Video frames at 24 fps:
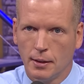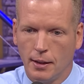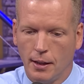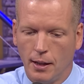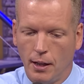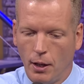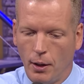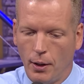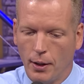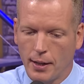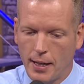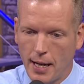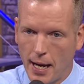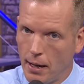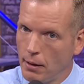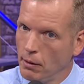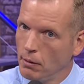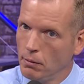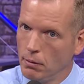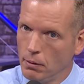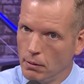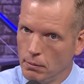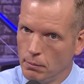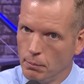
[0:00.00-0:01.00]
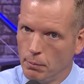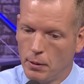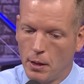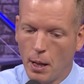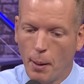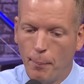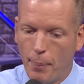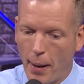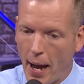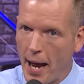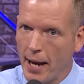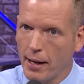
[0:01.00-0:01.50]
You know, again, the
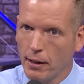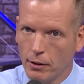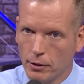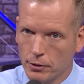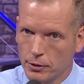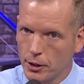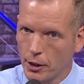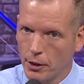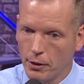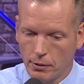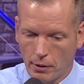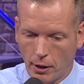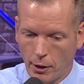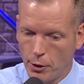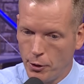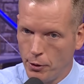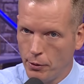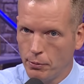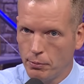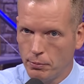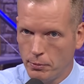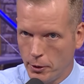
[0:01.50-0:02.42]
Bengals are are you